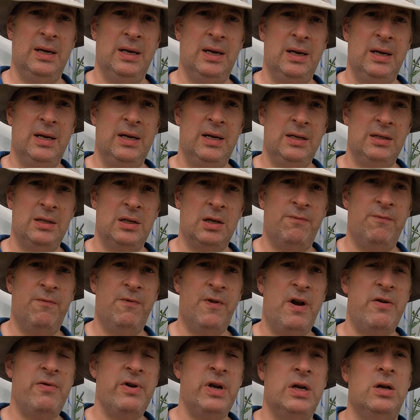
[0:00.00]
it is a
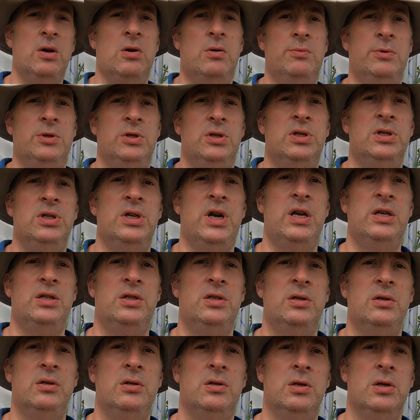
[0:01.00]
very common suggestion